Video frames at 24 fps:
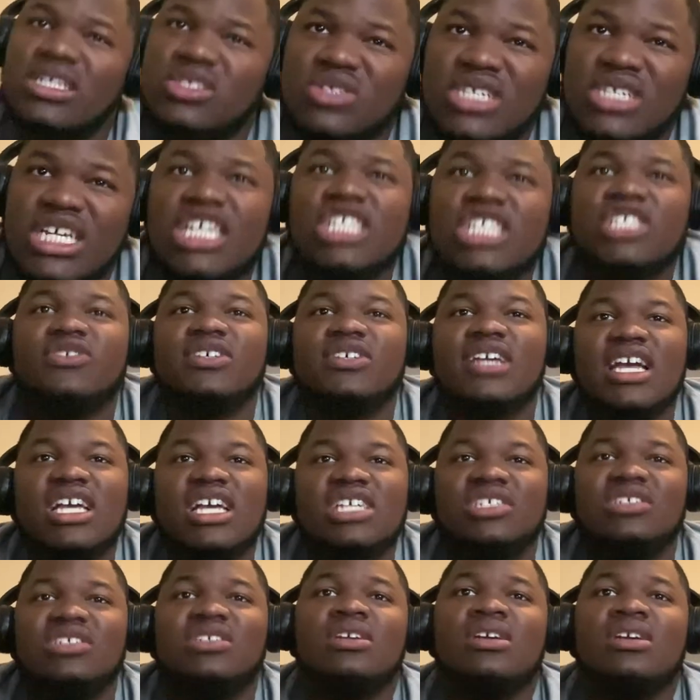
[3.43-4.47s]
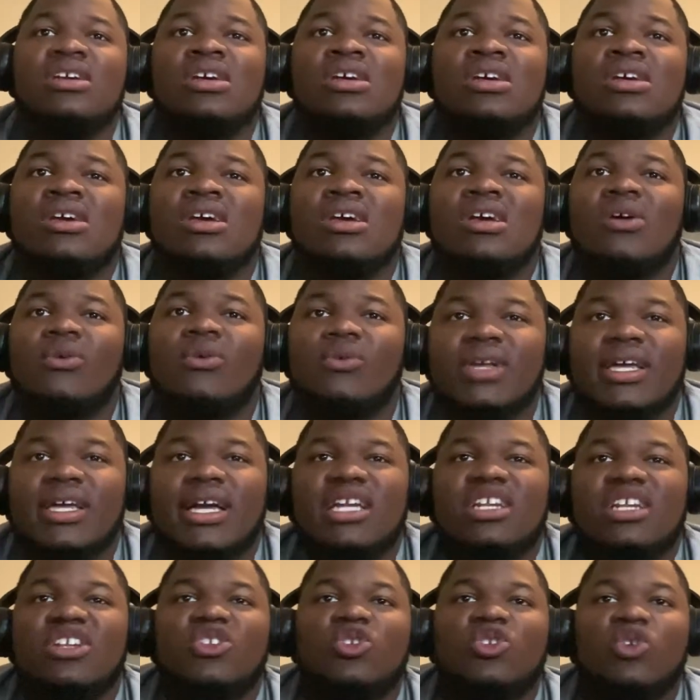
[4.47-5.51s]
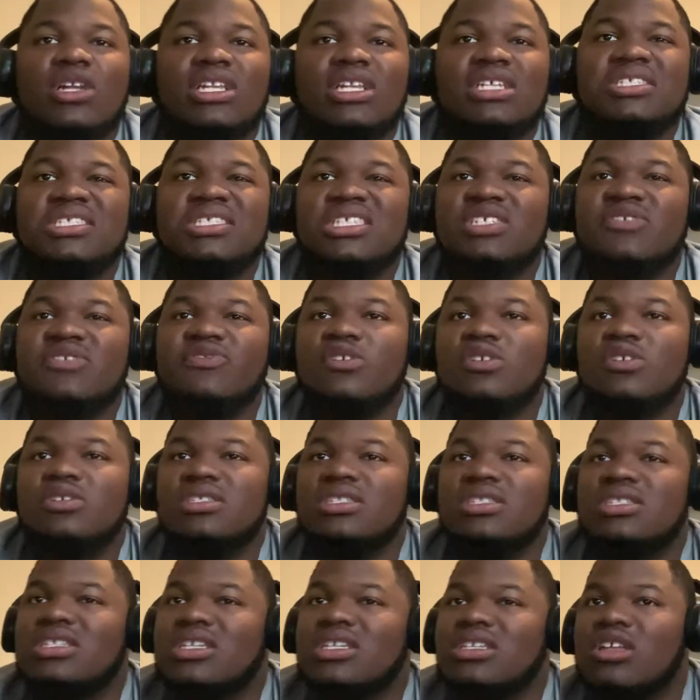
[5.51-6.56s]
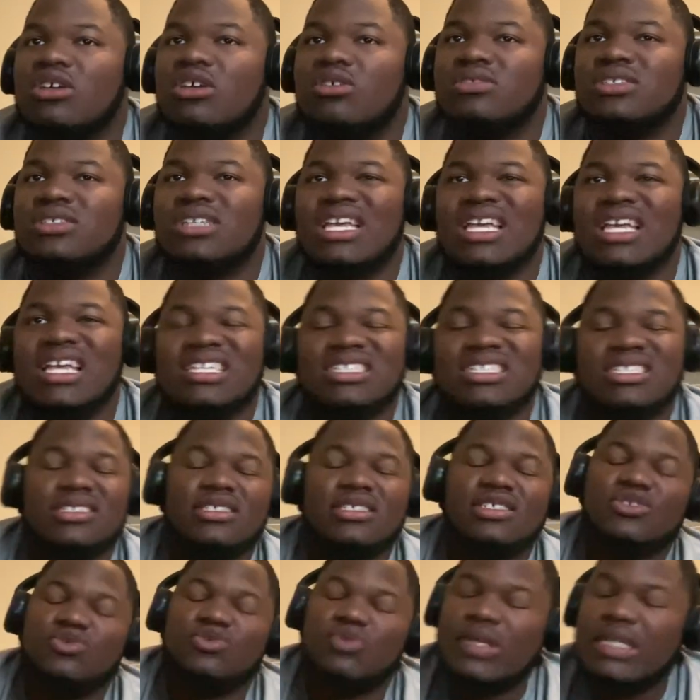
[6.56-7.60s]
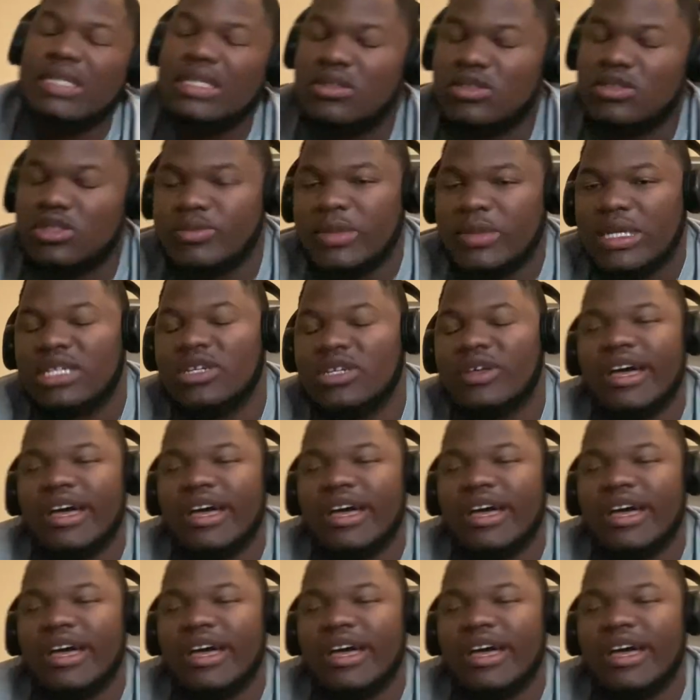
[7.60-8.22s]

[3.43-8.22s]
Today's reaction, we got the New Orleans Saints versus the Los Angeles Rams, man.